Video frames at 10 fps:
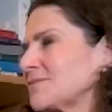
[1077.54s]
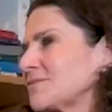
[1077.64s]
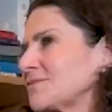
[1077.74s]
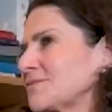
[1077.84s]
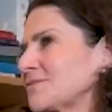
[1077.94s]

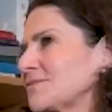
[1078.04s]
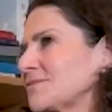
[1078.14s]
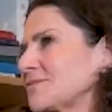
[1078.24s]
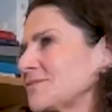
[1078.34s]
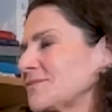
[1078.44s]

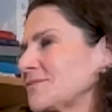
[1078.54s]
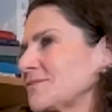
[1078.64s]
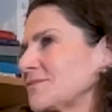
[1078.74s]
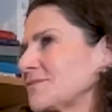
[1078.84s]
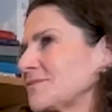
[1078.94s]

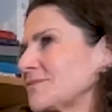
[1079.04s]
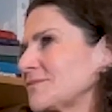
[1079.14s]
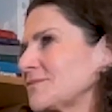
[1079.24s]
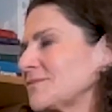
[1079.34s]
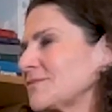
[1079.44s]

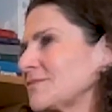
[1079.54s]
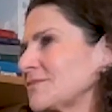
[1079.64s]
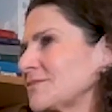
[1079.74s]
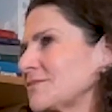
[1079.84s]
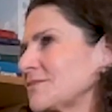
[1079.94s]

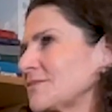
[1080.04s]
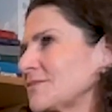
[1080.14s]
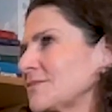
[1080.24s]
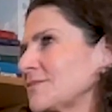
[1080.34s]
The person shown says nothing.